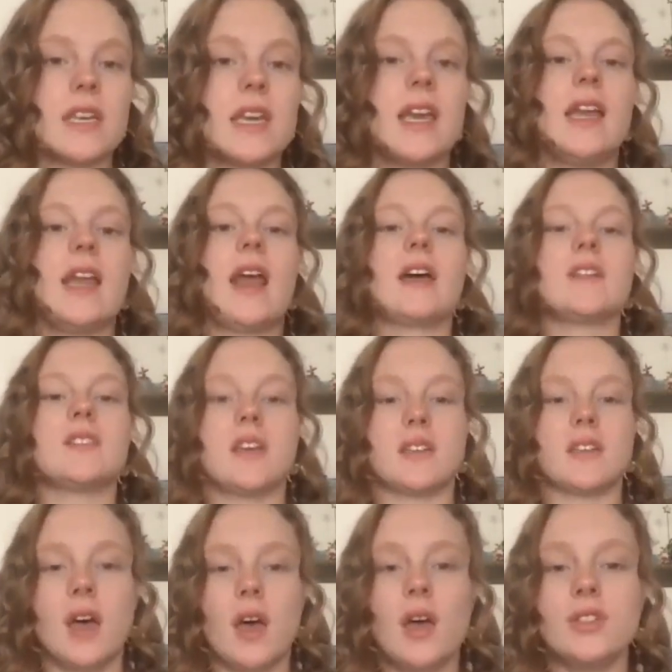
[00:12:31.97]
and connects
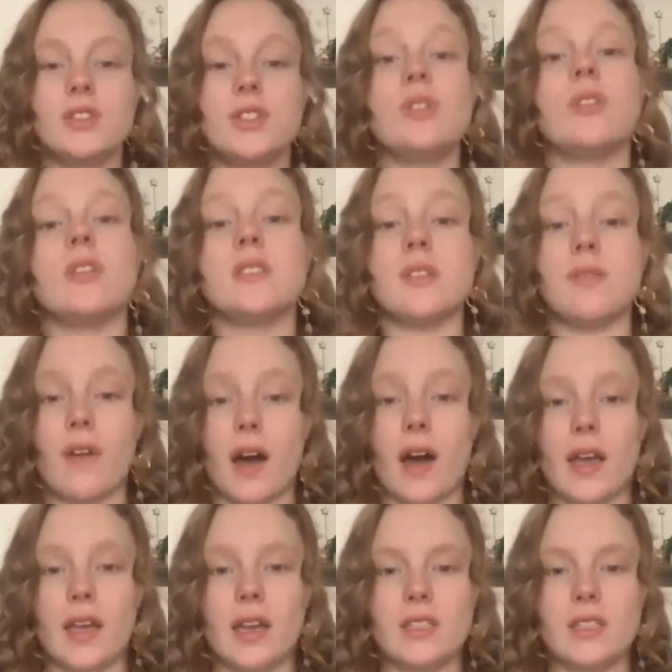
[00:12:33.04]
us to the divine.